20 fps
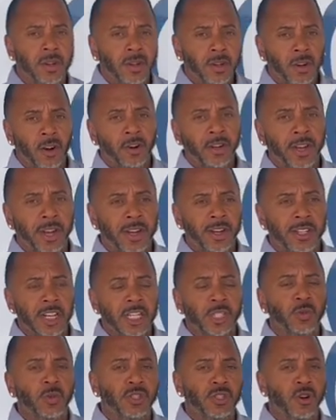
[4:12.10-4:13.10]
Okay?
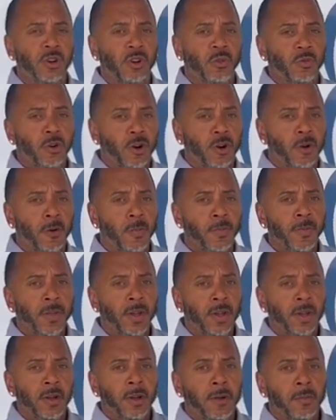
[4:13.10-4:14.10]
That's what's gonna roll.
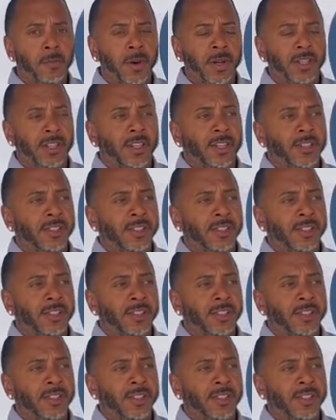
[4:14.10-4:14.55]
But